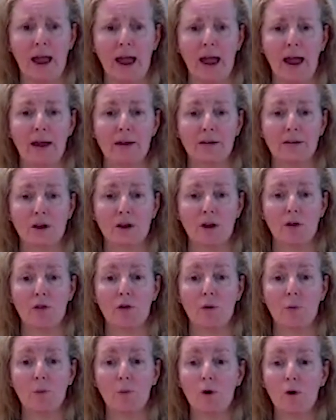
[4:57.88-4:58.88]
And
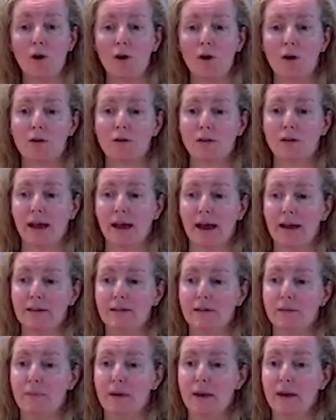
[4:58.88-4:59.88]
the workers had
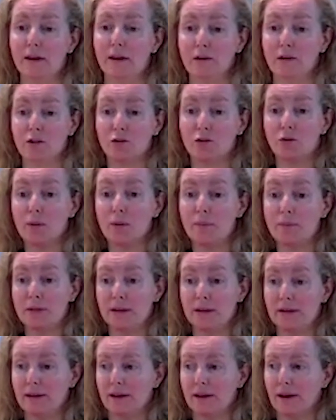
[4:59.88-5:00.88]
to be
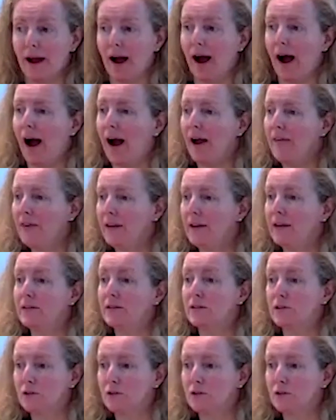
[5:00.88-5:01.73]
conscripted. I think it's